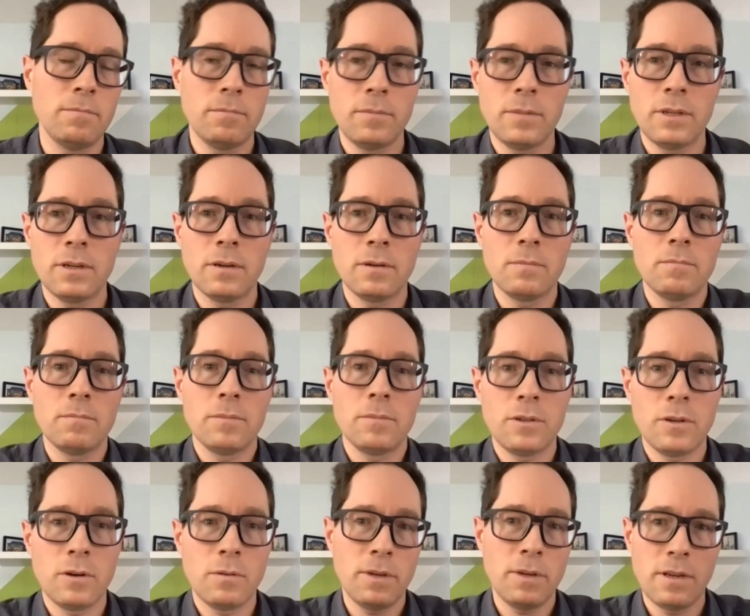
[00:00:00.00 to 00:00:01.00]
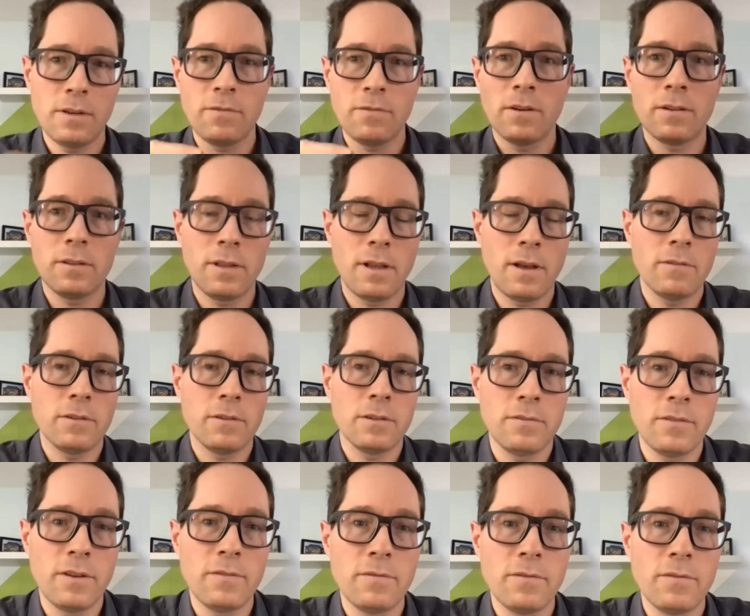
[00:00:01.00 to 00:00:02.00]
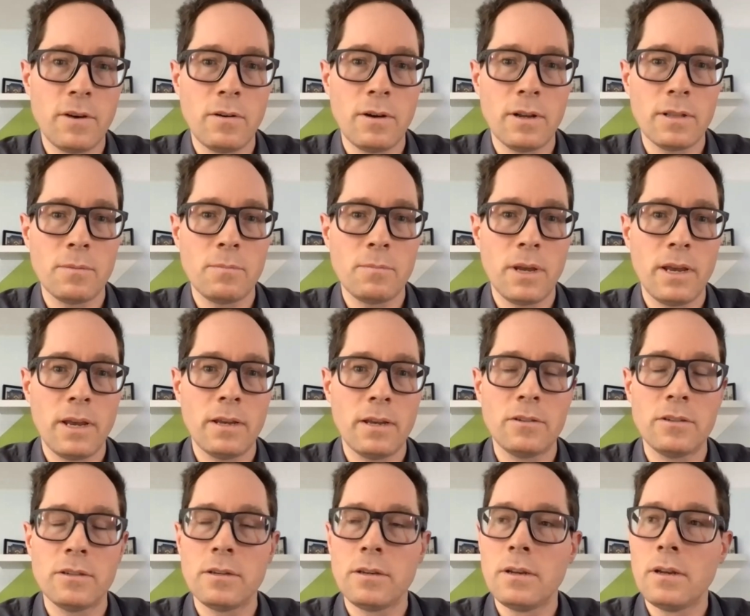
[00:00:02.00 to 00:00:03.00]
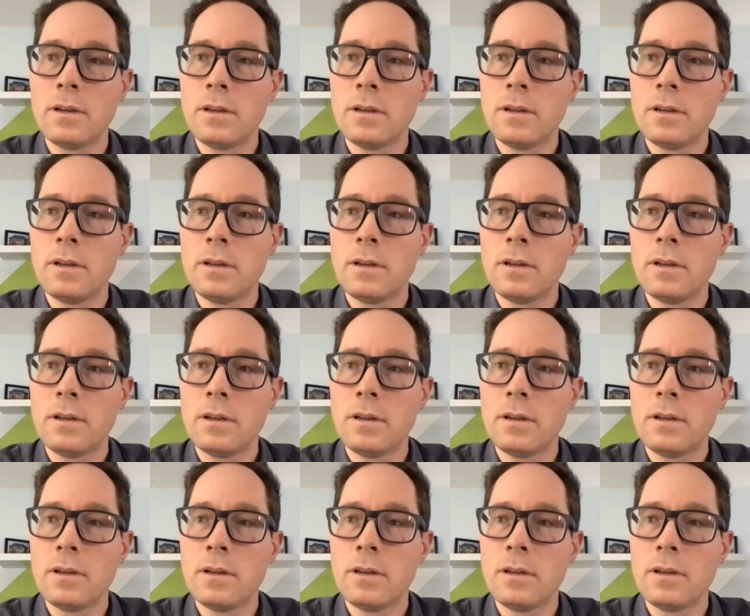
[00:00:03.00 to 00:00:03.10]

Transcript: you know, show me different levels of info on the page,